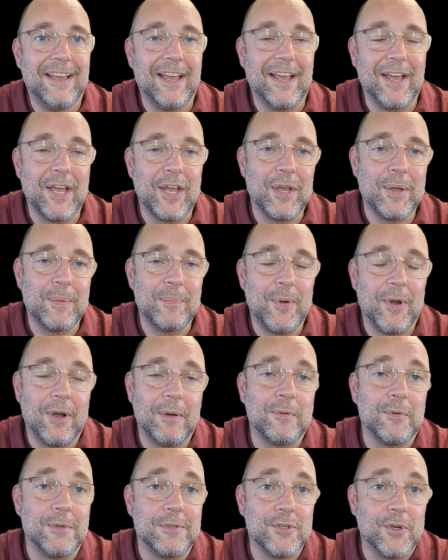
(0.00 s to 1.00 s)
But I
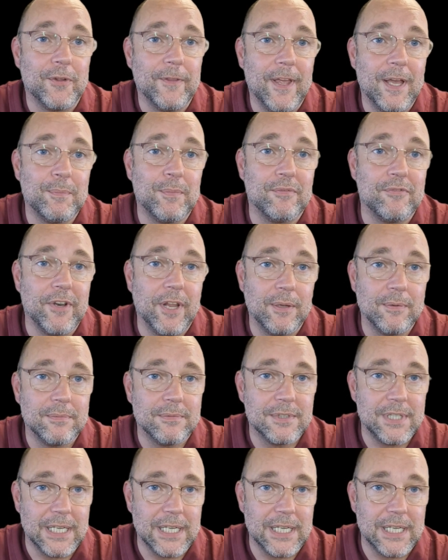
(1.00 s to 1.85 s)
hope you enjoyed that. But for now,